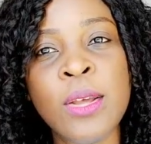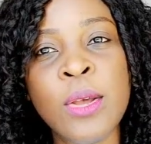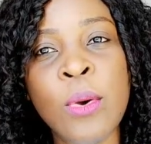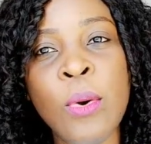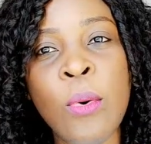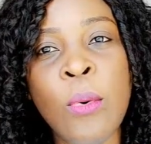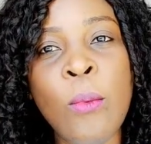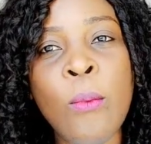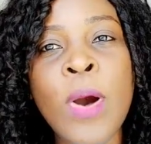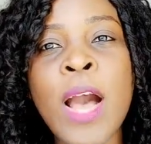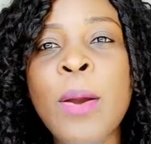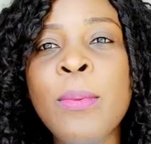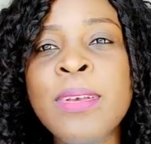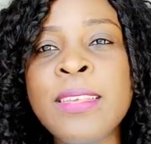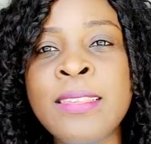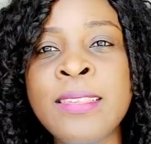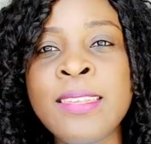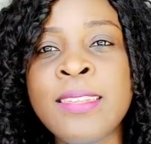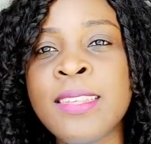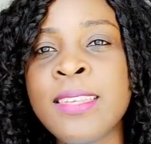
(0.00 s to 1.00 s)
Why are we
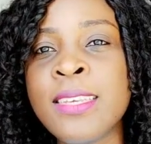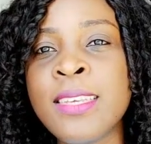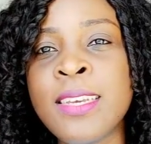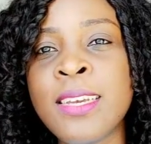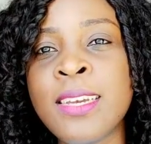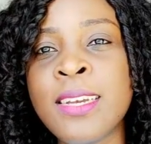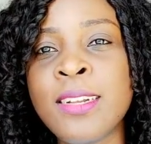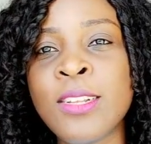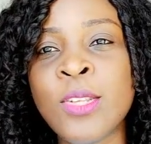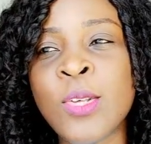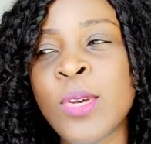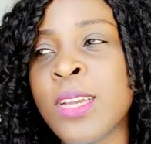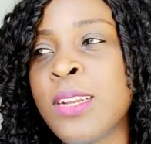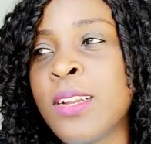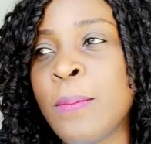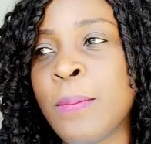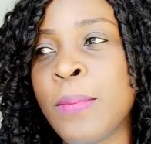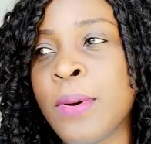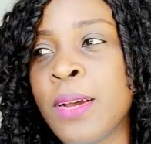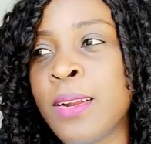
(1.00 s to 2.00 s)
sitting here and talking
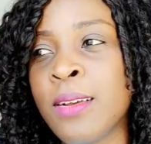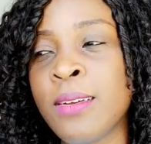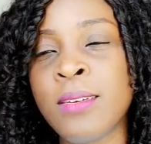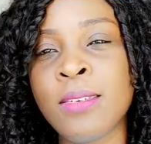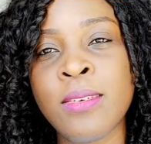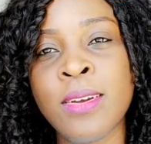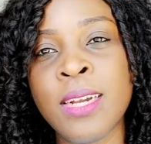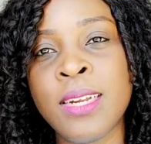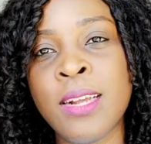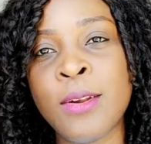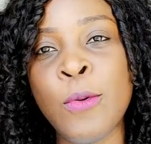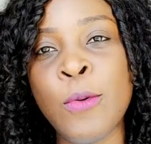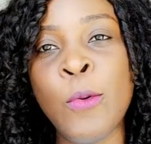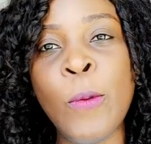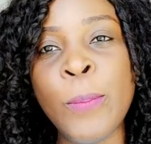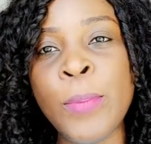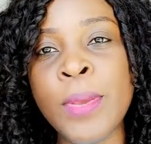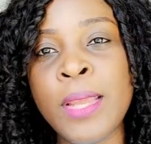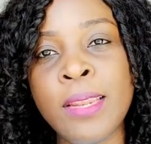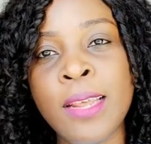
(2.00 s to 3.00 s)
about and crying and
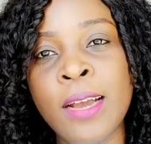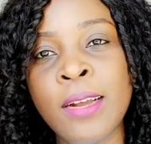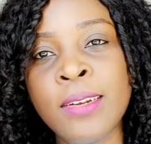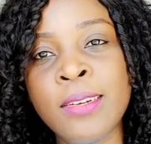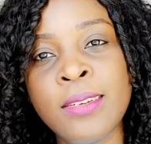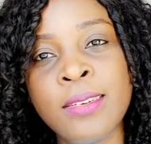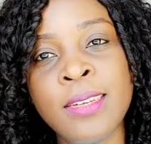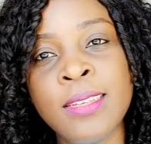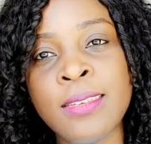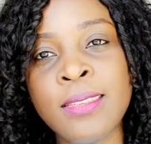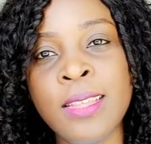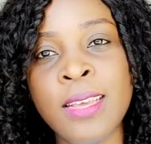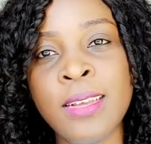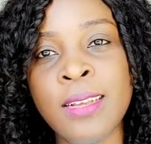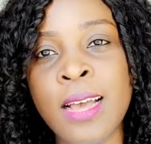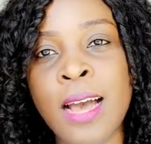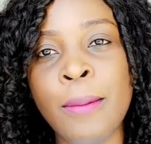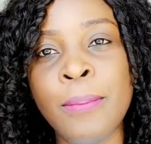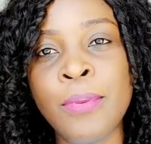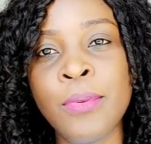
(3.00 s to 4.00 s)
hoping that this thing
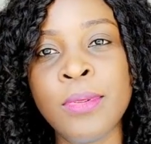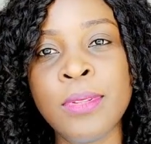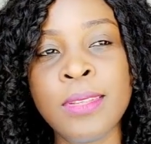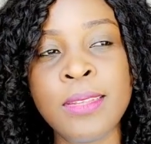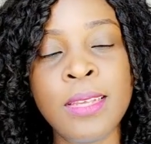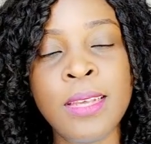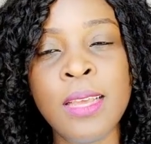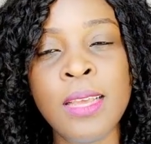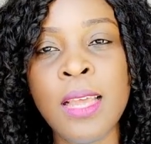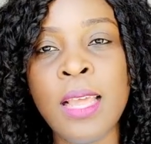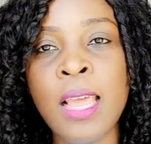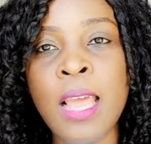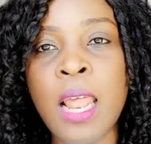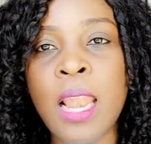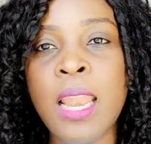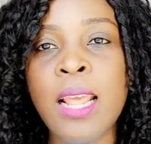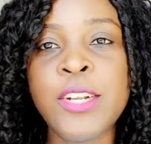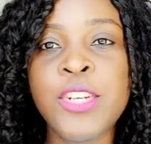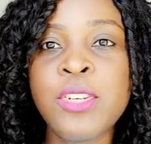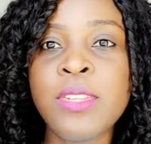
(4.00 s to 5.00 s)
happens?
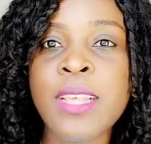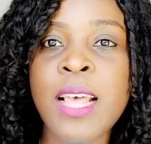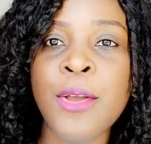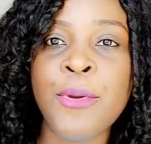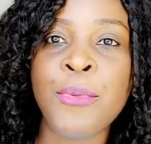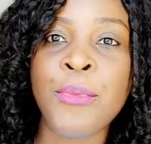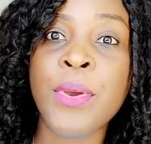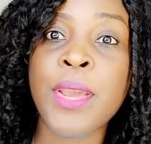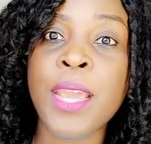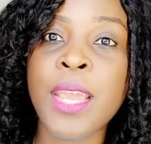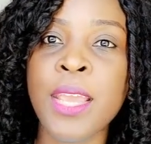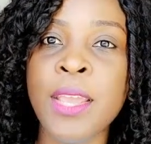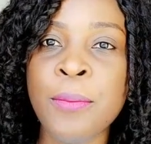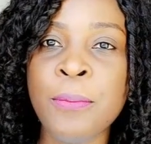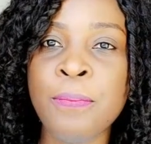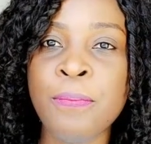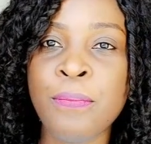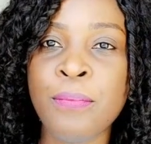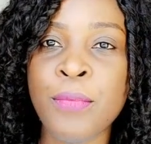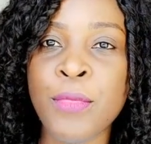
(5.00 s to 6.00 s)
Let's just agree.
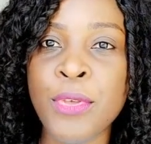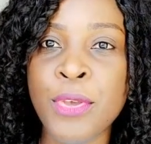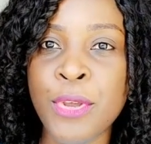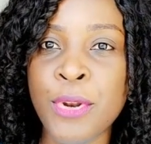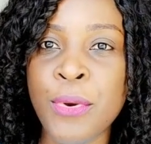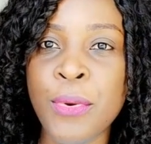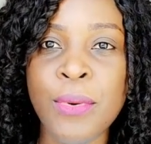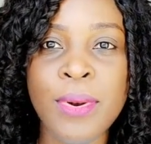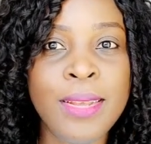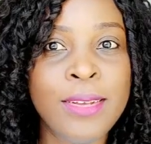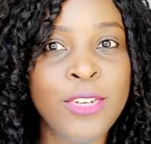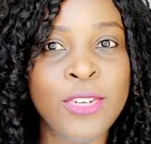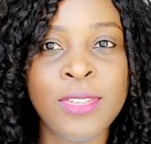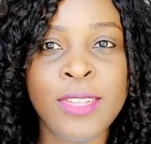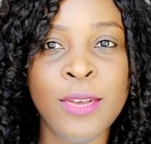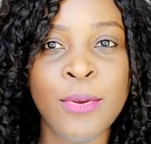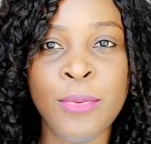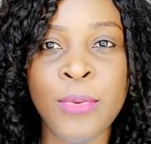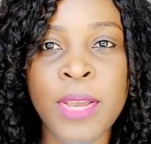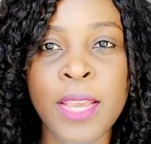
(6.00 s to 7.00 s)
Let's just
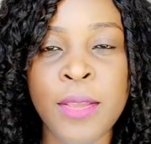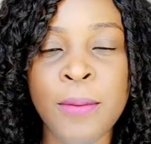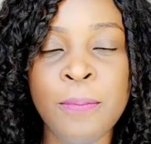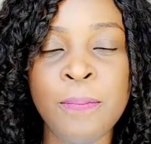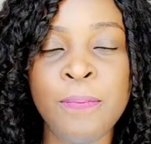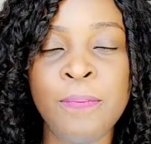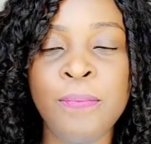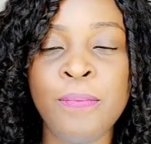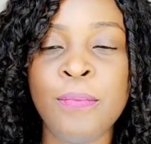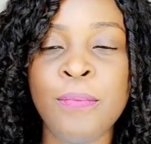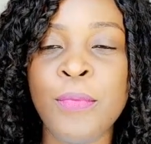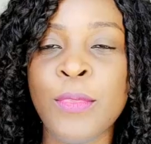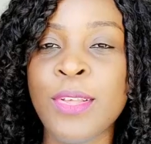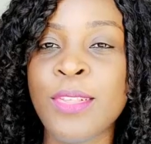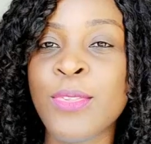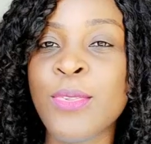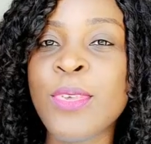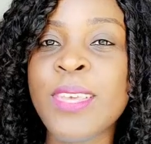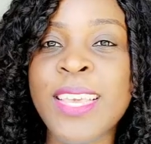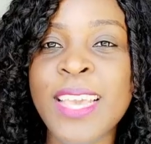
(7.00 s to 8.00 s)
agree.
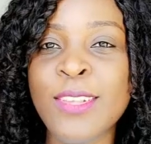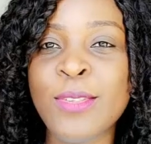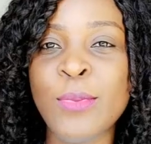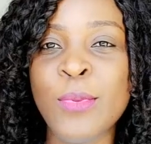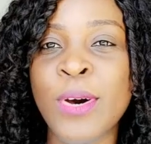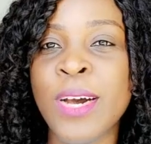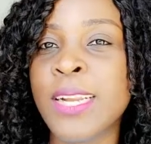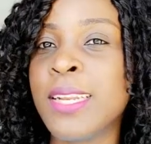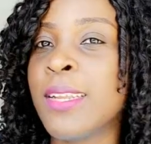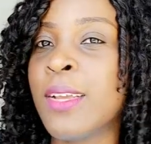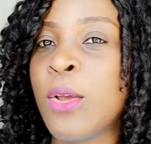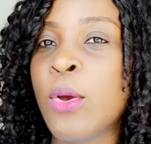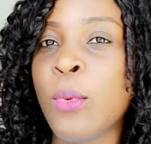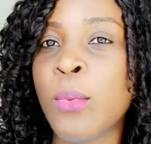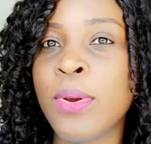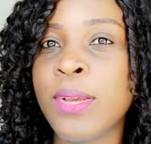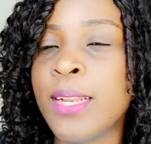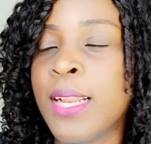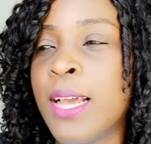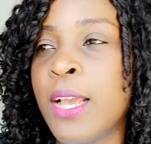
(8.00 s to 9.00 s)
So guess what?
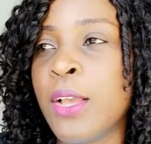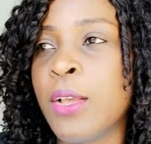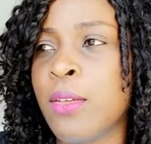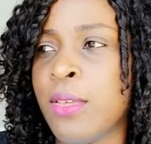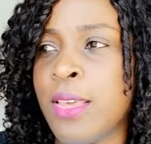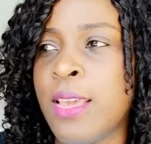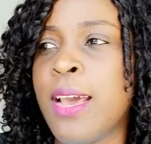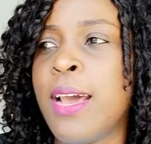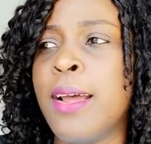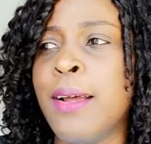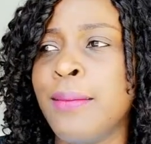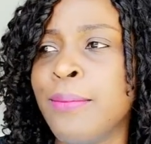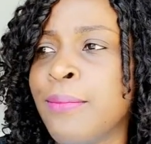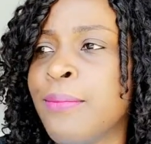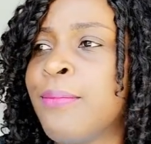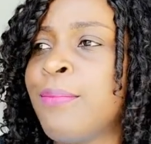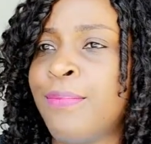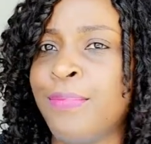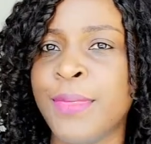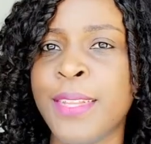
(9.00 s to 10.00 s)
We're like, yeah,
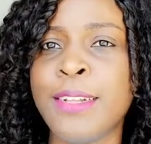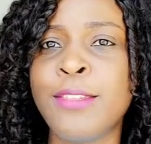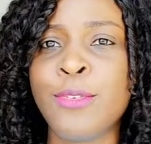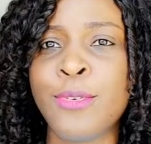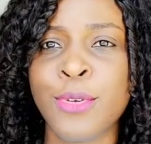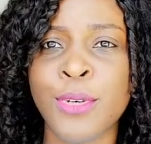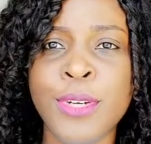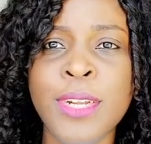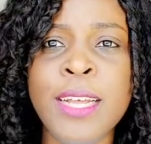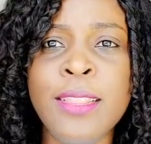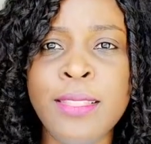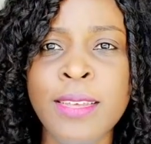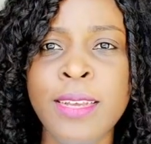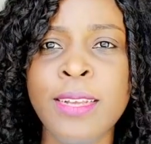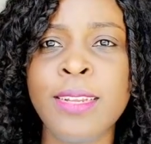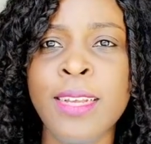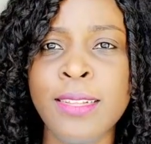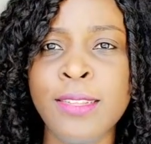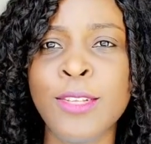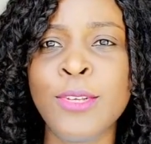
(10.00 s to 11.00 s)
that's good. I think
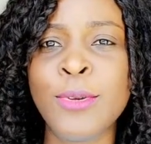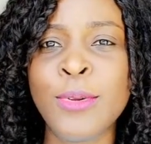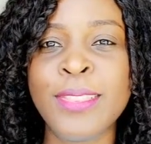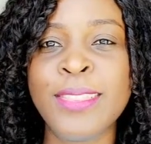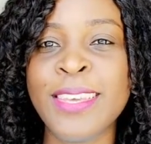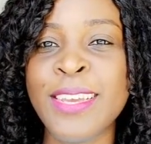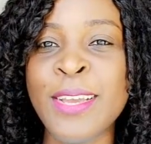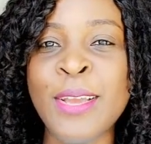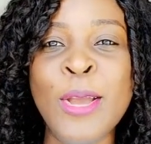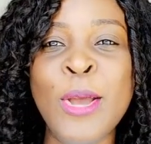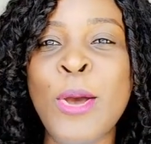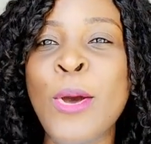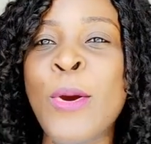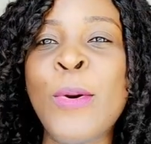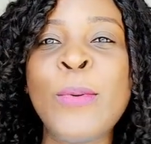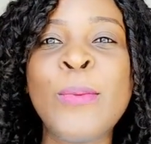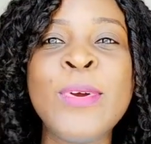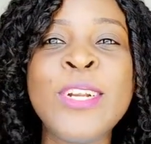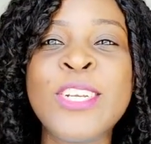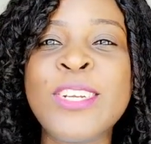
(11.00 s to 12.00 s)
that's a good thing.
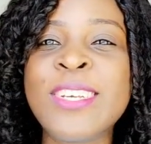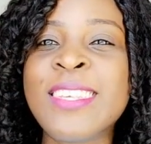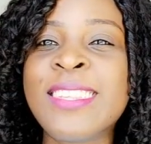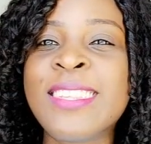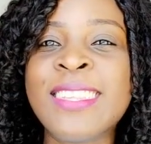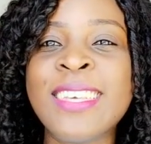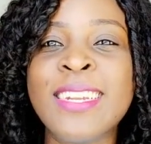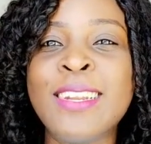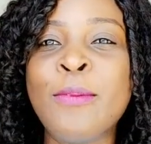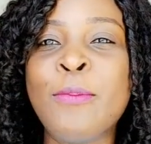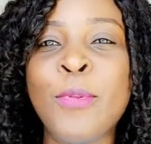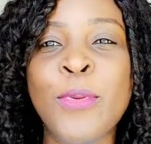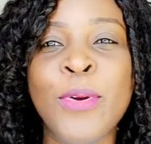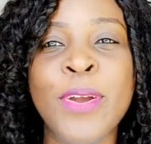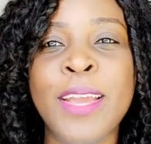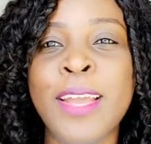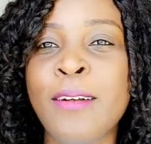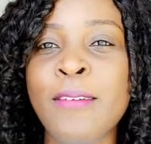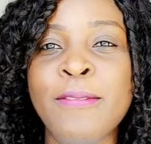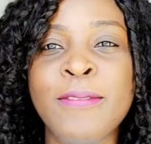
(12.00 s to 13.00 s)
We just said a
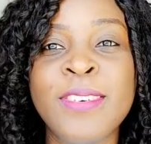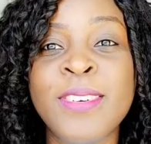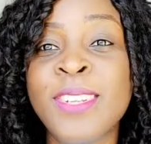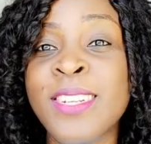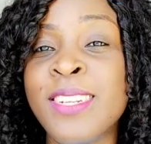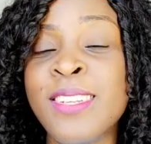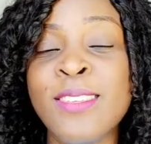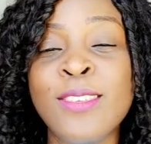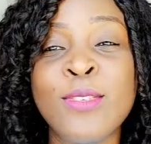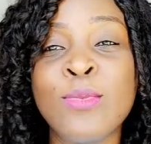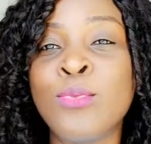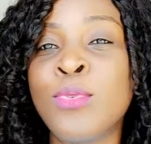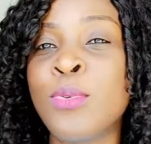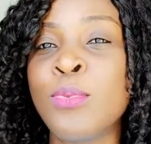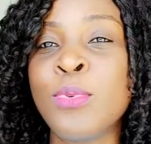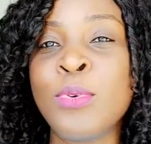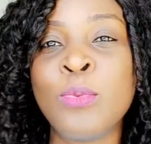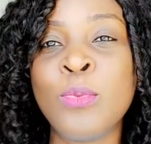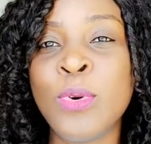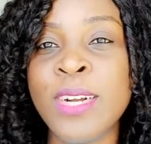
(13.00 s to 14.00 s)
prayer. Father, this is what we
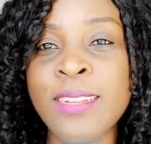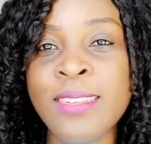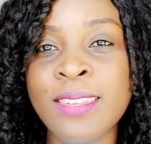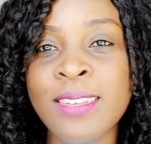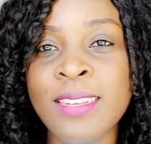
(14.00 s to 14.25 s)
want.